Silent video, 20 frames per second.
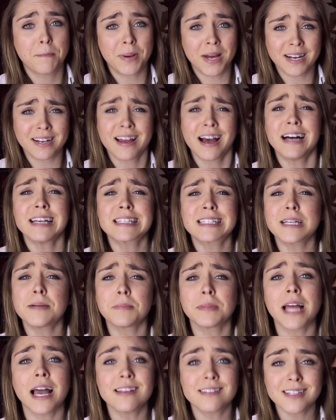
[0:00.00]
But
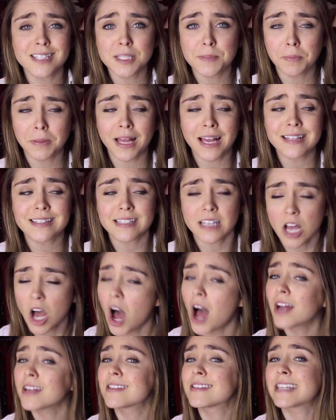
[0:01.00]
custom license plates
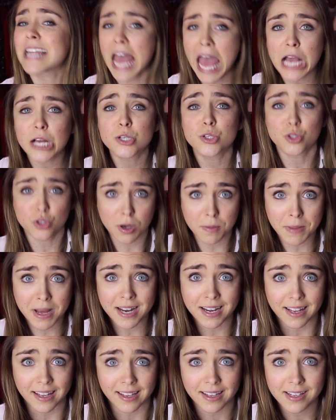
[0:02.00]
cost extra
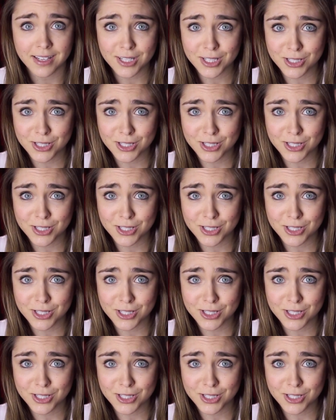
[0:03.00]
money,